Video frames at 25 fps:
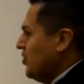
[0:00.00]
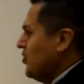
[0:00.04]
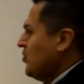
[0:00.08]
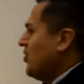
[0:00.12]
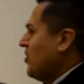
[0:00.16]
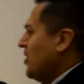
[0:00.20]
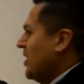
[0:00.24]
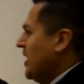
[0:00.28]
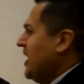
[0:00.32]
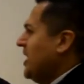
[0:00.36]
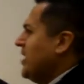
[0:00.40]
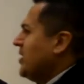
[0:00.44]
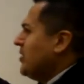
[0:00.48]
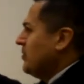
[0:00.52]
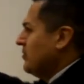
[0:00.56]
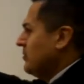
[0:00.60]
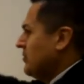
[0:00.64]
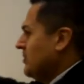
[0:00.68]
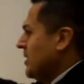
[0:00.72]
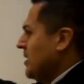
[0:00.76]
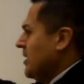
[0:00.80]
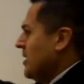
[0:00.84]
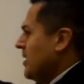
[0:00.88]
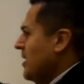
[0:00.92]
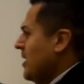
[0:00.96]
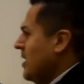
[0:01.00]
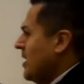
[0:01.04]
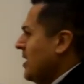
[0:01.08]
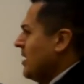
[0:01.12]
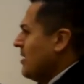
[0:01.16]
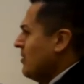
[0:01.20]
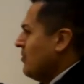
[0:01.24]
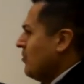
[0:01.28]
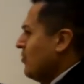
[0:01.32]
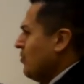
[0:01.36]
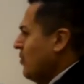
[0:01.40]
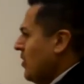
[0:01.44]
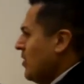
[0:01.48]
and you were him?
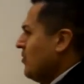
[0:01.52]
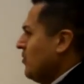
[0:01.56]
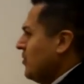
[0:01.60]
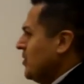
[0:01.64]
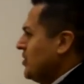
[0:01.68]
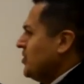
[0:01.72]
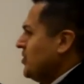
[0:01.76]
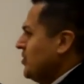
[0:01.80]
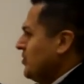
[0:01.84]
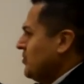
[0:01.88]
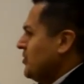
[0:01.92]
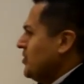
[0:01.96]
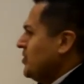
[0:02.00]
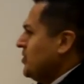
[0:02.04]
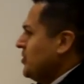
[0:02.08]
what would